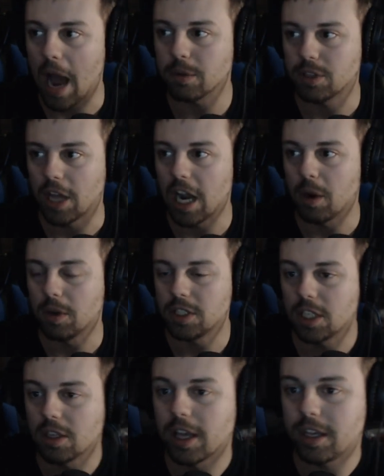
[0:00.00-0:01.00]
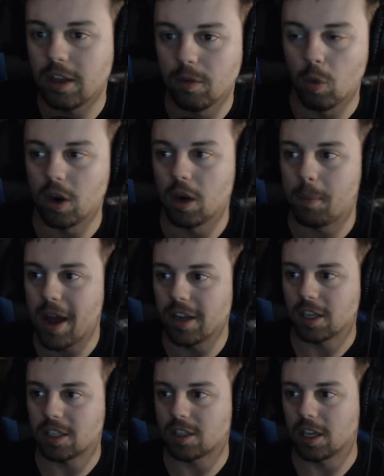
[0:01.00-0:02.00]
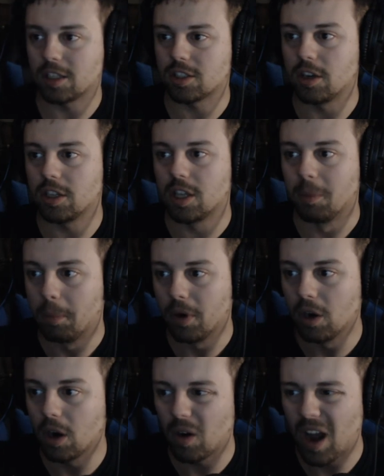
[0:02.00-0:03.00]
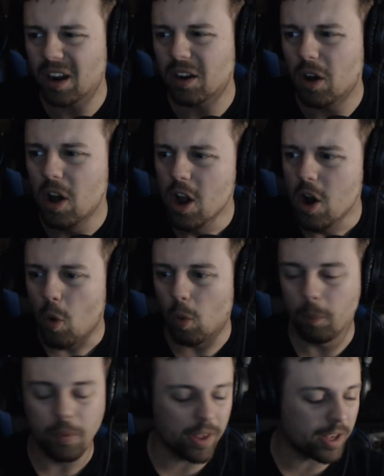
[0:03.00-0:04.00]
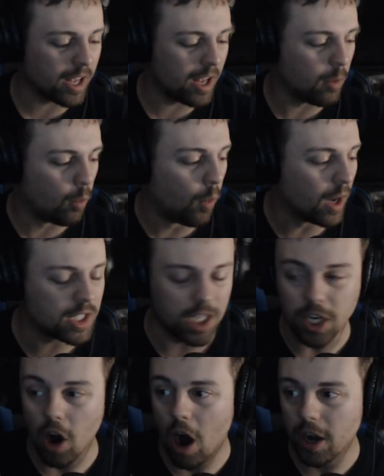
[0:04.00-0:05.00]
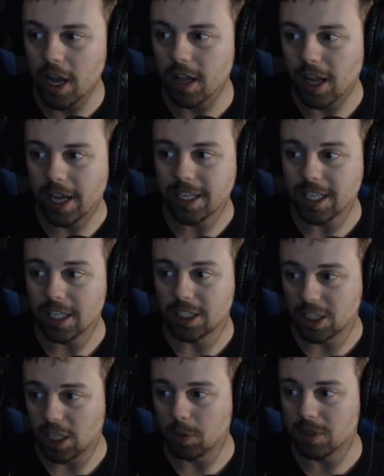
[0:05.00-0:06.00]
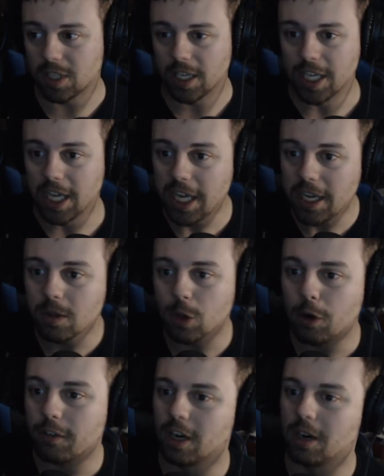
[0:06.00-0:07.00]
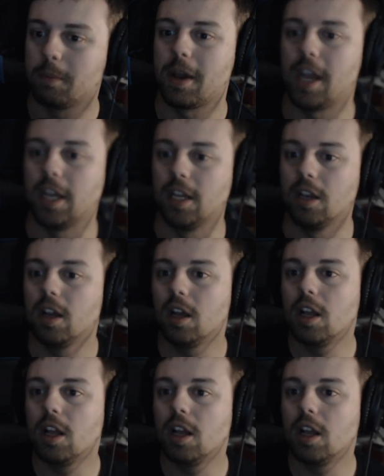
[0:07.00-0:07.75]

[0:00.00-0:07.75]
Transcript: I was there when she when her appendix started to burst, or I don't know, but when she got it, she was keeled over in pain.